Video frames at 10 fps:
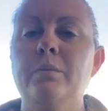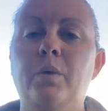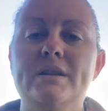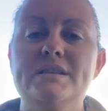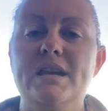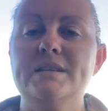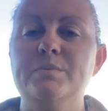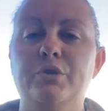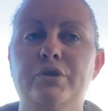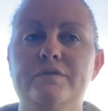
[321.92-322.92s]
that in 1
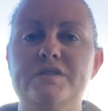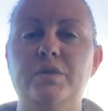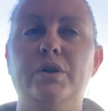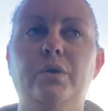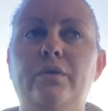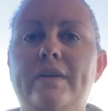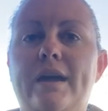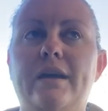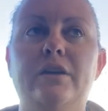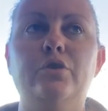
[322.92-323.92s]
teaspoon of soil,
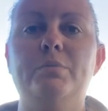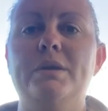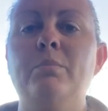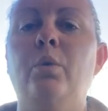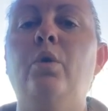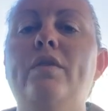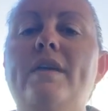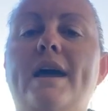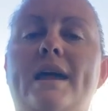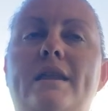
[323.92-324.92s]
there could be more